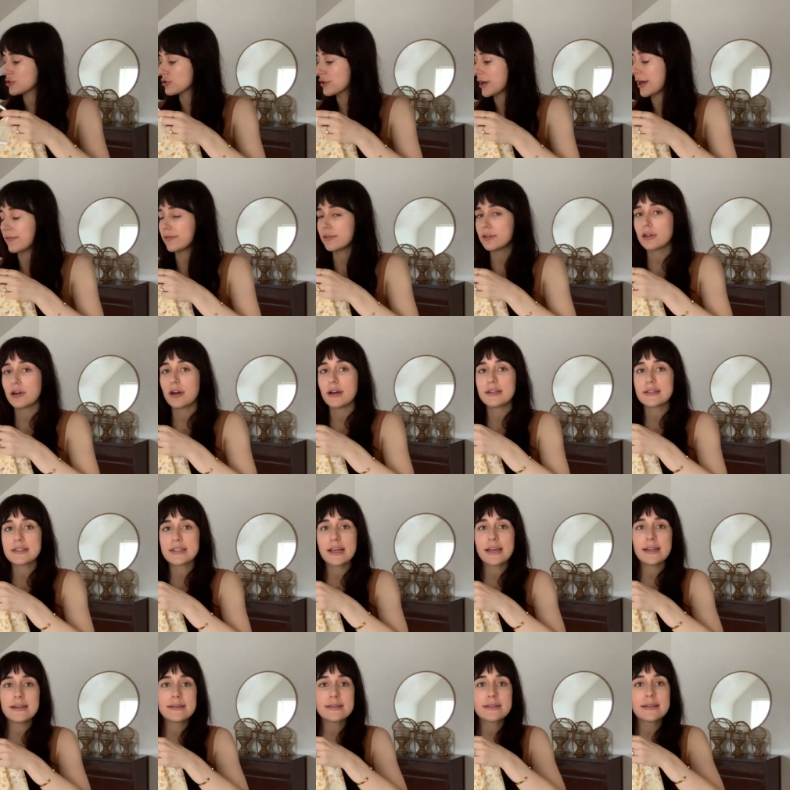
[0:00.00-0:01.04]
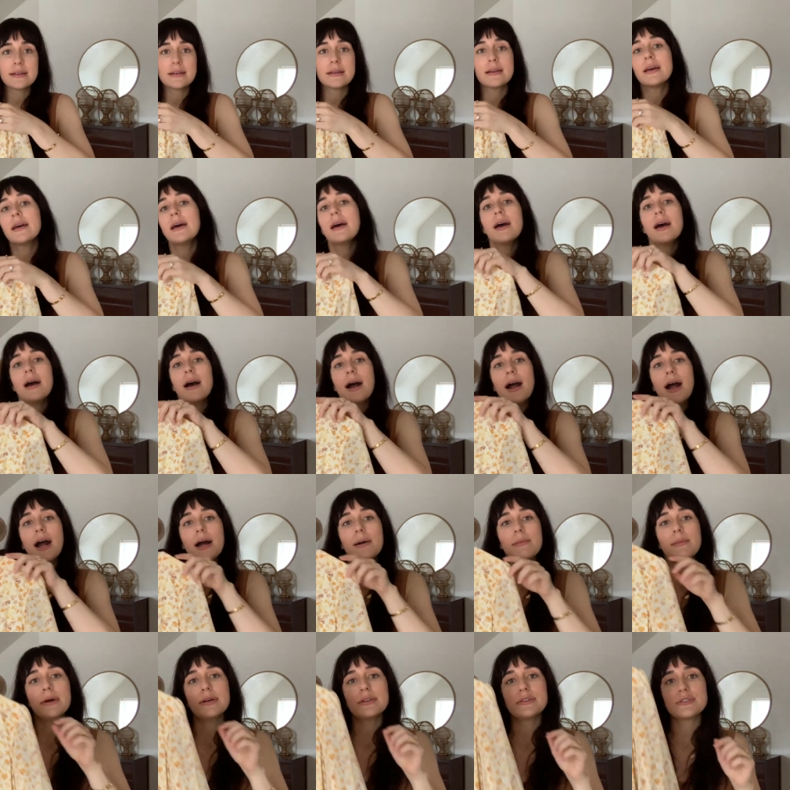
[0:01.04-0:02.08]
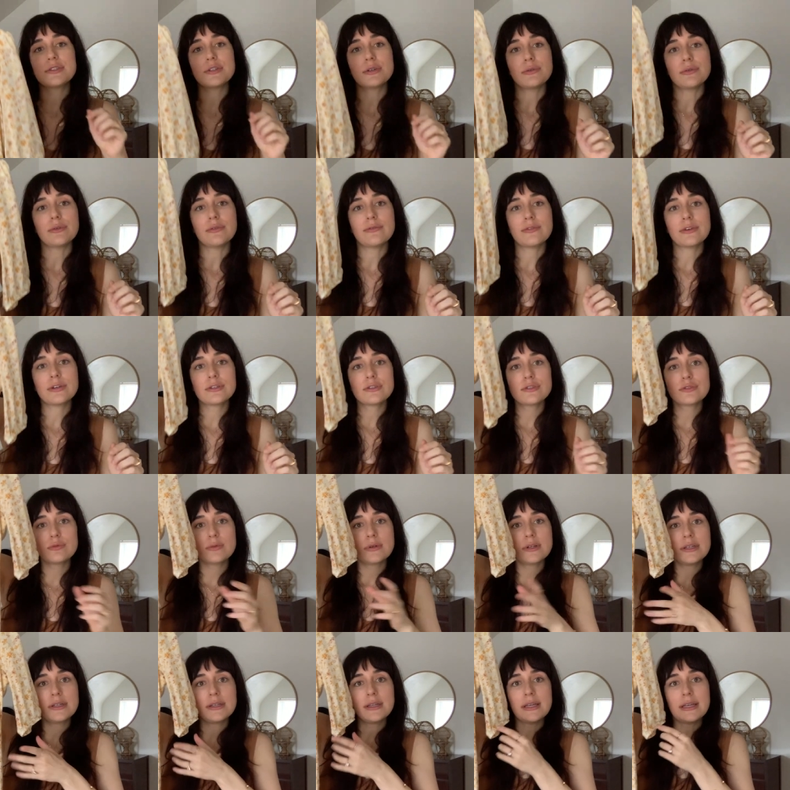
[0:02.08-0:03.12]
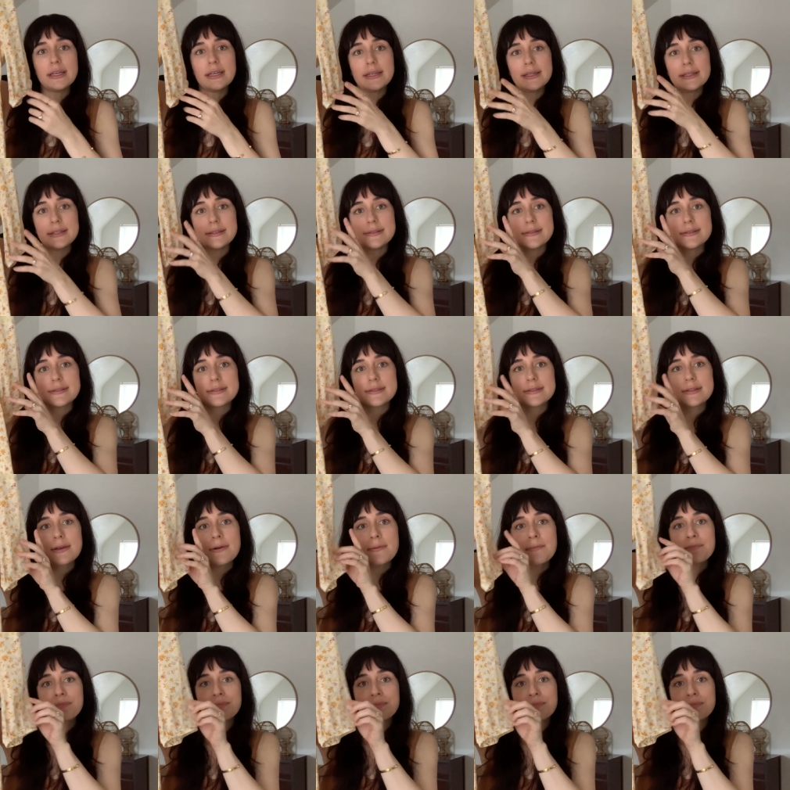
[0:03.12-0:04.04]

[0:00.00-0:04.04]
travel content. Um, so the first one is